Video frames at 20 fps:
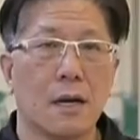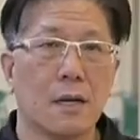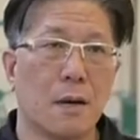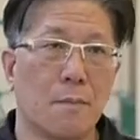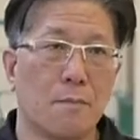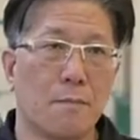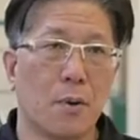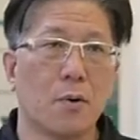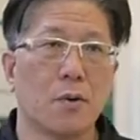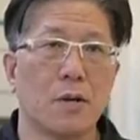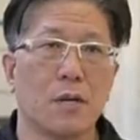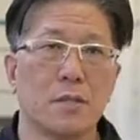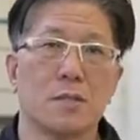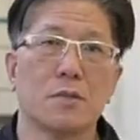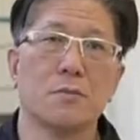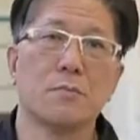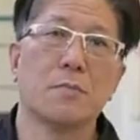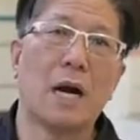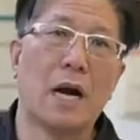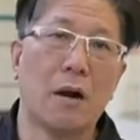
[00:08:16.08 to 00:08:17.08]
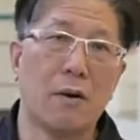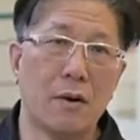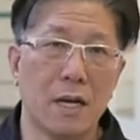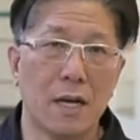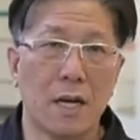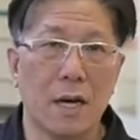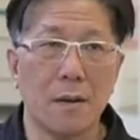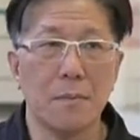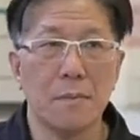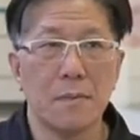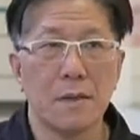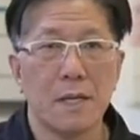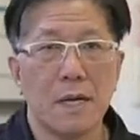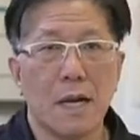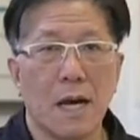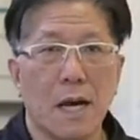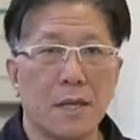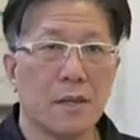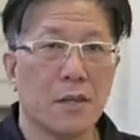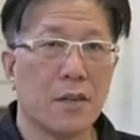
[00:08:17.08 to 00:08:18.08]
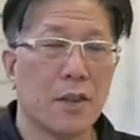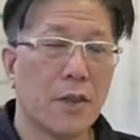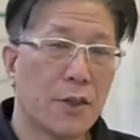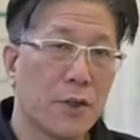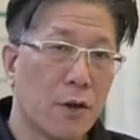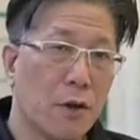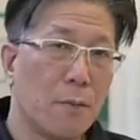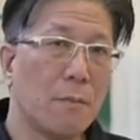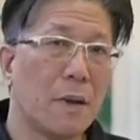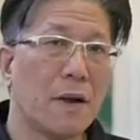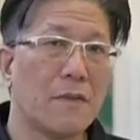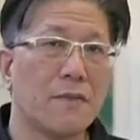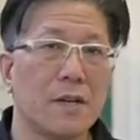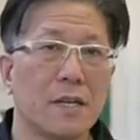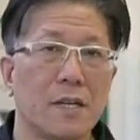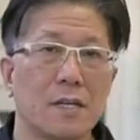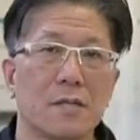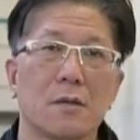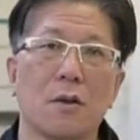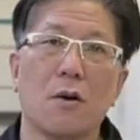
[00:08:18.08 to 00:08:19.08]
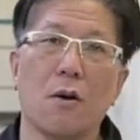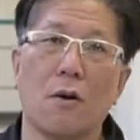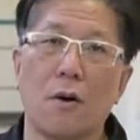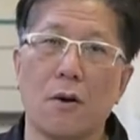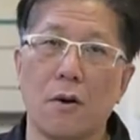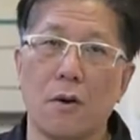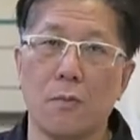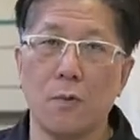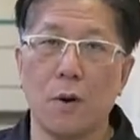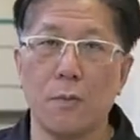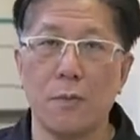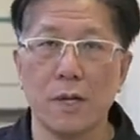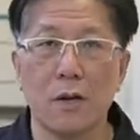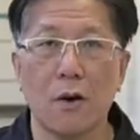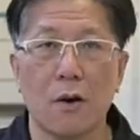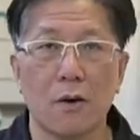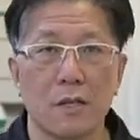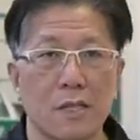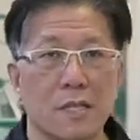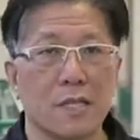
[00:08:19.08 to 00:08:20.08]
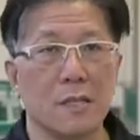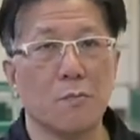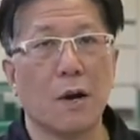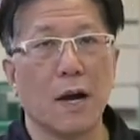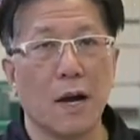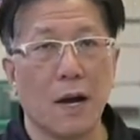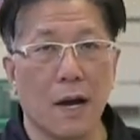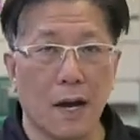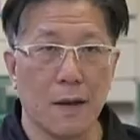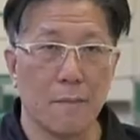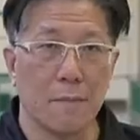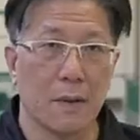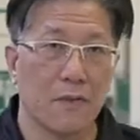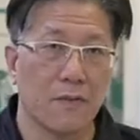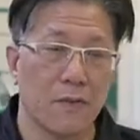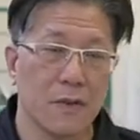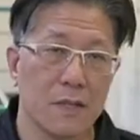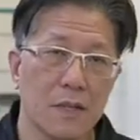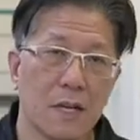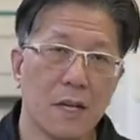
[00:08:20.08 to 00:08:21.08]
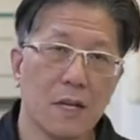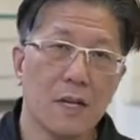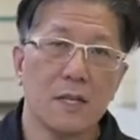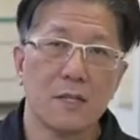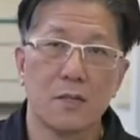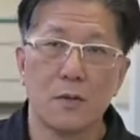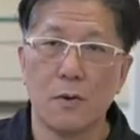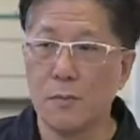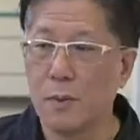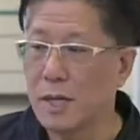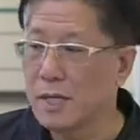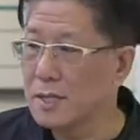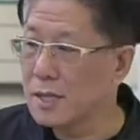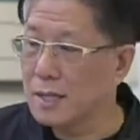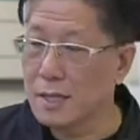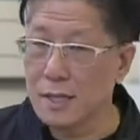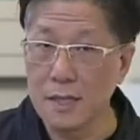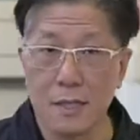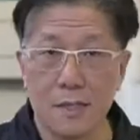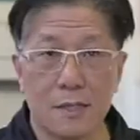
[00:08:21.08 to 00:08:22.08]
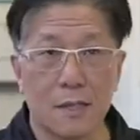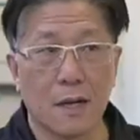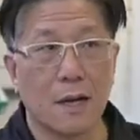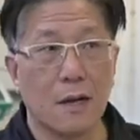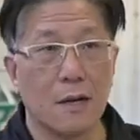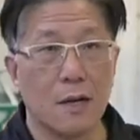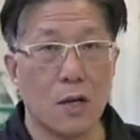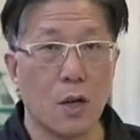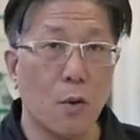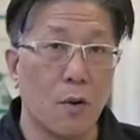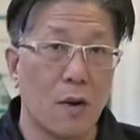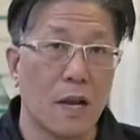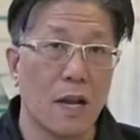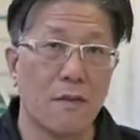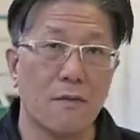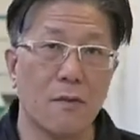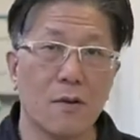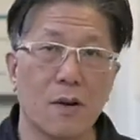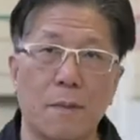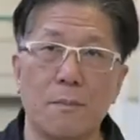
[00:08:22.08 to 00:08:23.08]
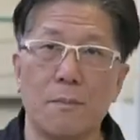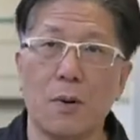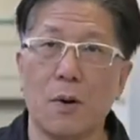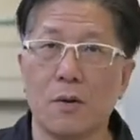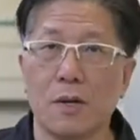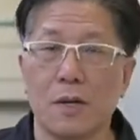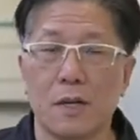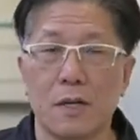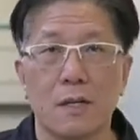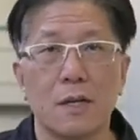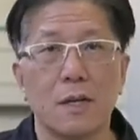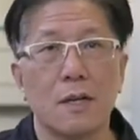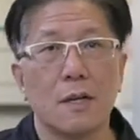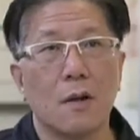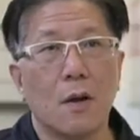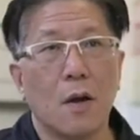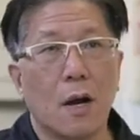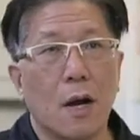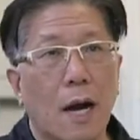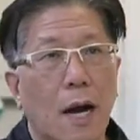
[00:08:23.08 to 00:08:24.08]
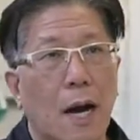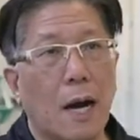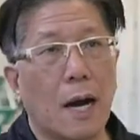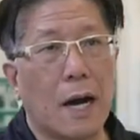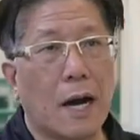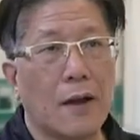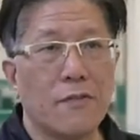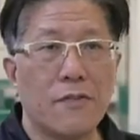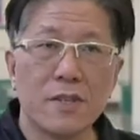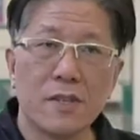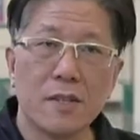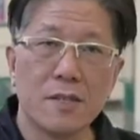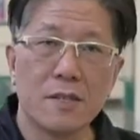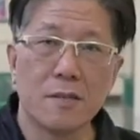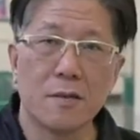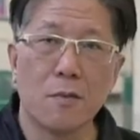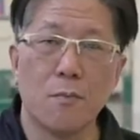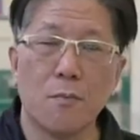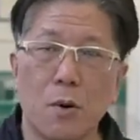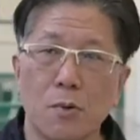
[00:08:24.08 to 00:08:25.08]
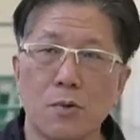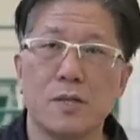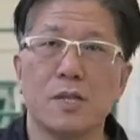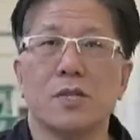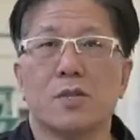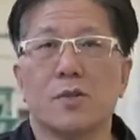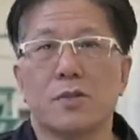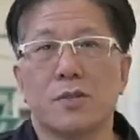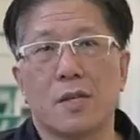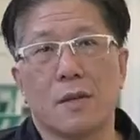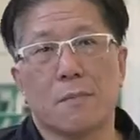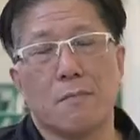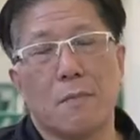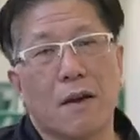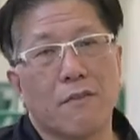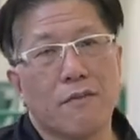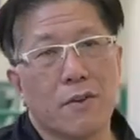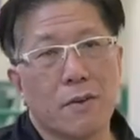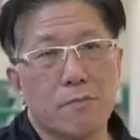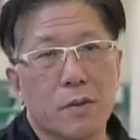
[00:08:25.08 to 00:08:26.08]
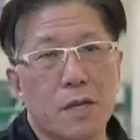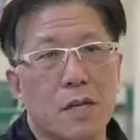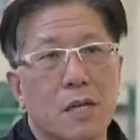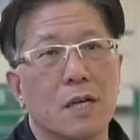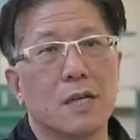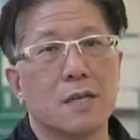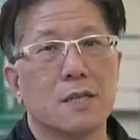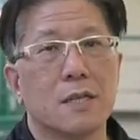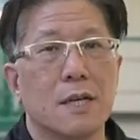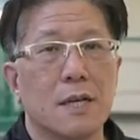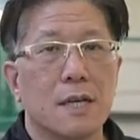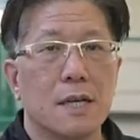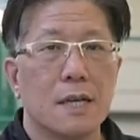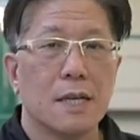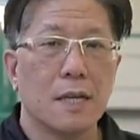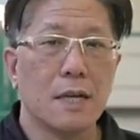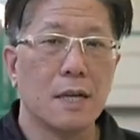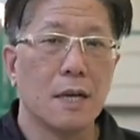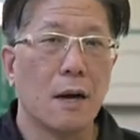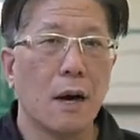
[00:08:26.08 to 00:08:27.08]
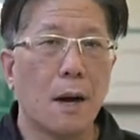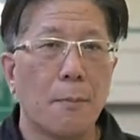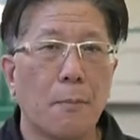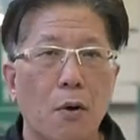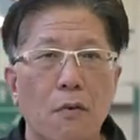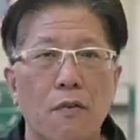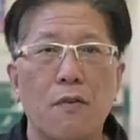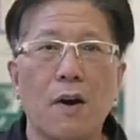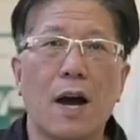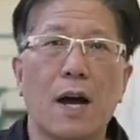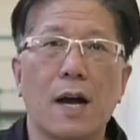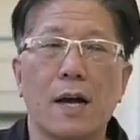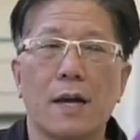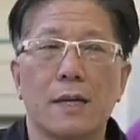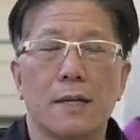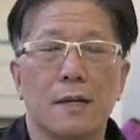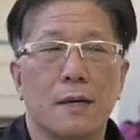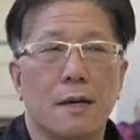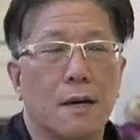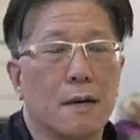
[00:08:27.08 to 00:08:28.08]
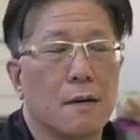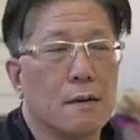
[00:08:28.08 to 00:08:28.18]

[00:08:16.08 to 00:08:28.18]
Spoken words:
component to power it up. And then the third method is called what we call the DIY method. So basically it's a lower level component. I think this is the most interesting method because it provides